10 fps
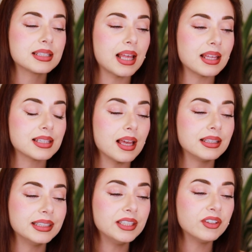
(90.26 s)
says a
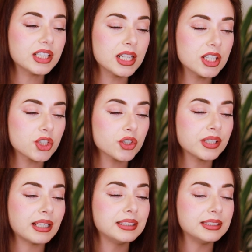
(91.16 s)
leave-in conditioner
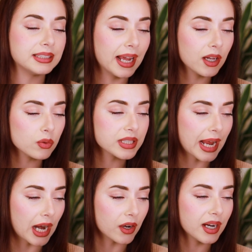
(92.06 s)
that detangles
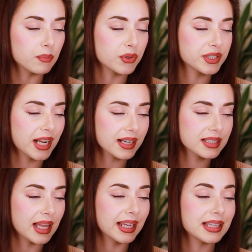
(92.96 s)
hair and
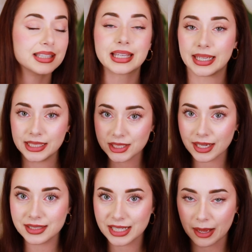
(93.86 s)
protects against heat
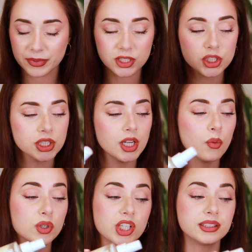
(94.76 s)
and damage,
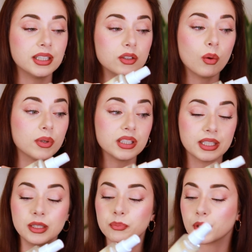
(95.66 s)
which I didn't know about the
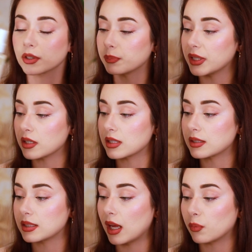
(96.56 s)
heat part because
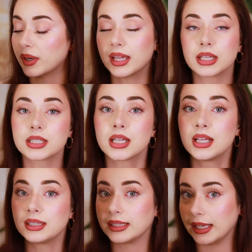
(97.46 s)
it's not written
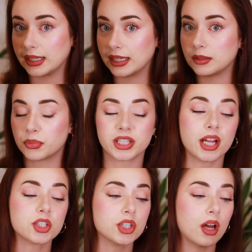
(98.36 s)
like heat
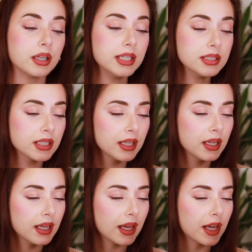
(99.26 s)
protection on it.
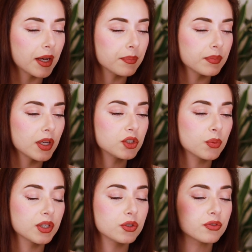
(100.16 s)
To
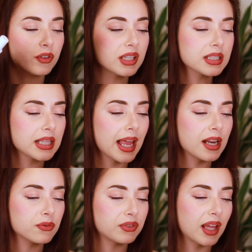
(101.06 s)
reduce frizz
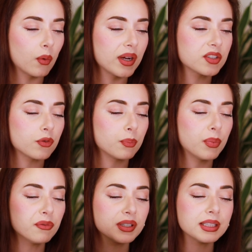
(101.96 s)
and flyaways for
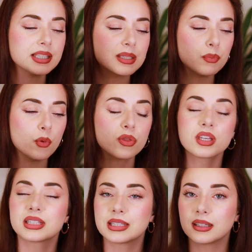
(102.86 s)
perfectly
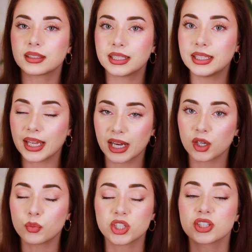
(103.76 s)
smooth, silky
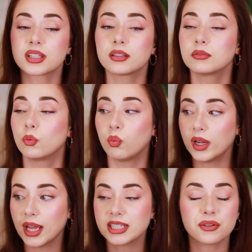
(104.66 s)
hair, which is
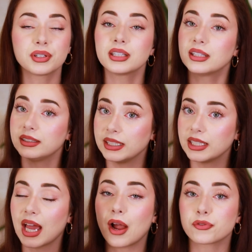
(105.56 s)
what I definitely
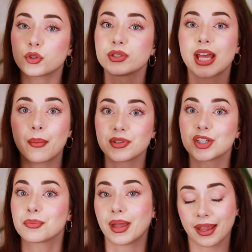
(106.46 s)
need after
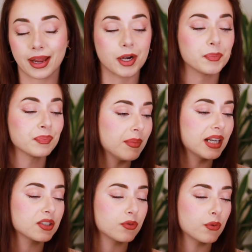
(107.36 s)
damaging my hair.
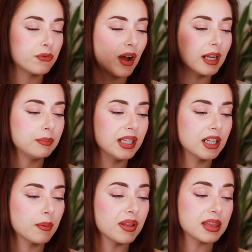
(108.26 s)
It is for fine,
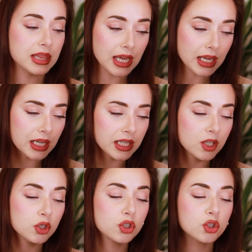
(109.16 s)
medium, and thick,
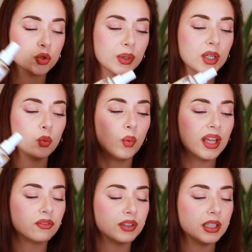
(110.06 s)
straight,
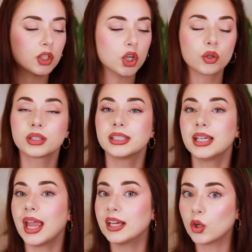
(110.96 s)
wavy,
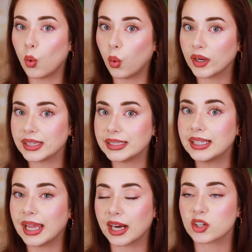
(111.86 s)
curly, and
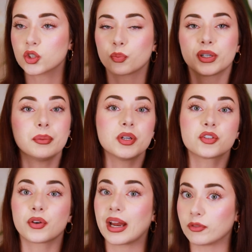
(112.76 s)
coily hair. So pretty
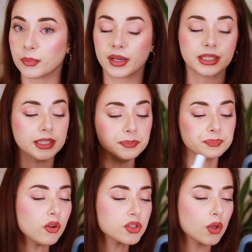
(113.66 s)
much for everybody.
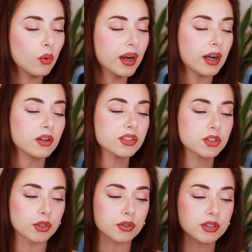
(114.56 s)
Also, hair
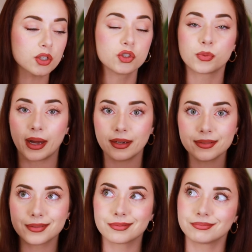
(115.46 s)
concerns,
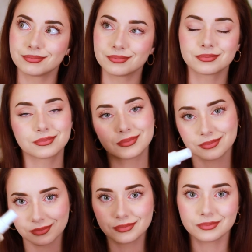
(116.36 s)
dryness,
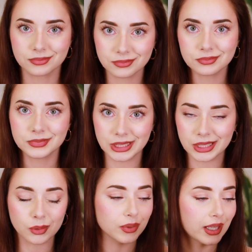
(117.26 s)

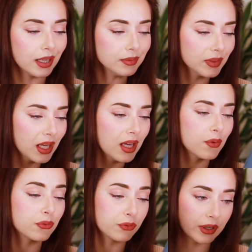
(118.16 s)
dealing with that,
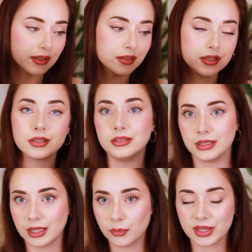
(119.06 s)
frizz,
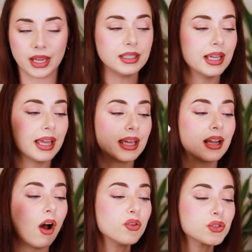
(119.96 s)
dealing with that, and
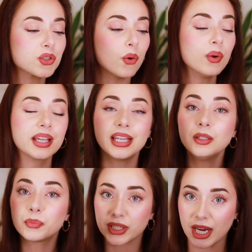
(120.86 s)
also
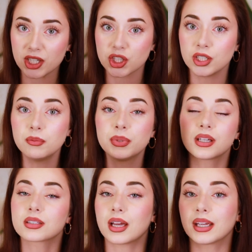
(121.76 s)
heat protection
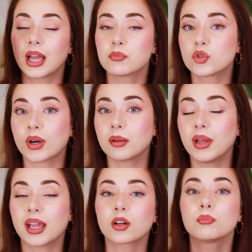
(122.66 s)
because I am drying
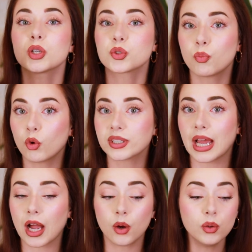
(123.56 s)
my hair much more
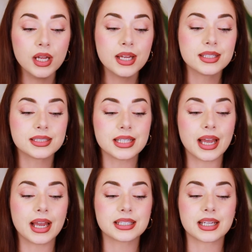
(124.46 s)
now
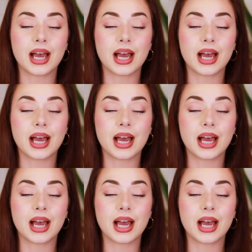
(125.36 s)
that